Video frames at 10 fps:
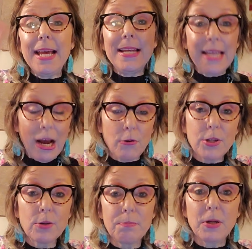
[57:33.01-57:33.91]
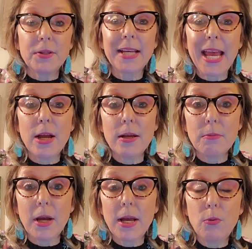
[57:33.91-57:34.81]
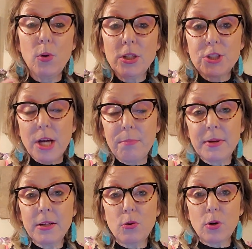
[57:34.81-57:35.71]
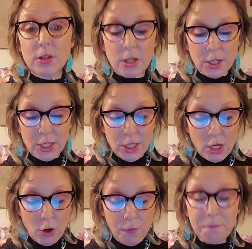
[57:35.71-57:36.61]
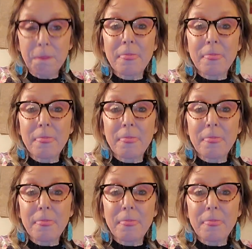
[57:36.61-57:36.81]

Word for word: And now you're building a, a wood shopping corner, you know.